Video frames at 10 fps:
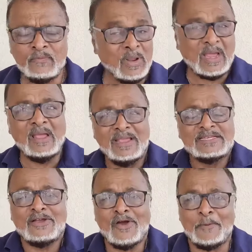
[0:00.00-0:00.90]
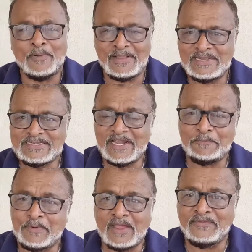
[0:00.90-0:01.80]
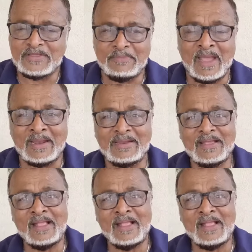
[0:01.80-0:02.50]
Well, I, he's not corporal, he's still a private man.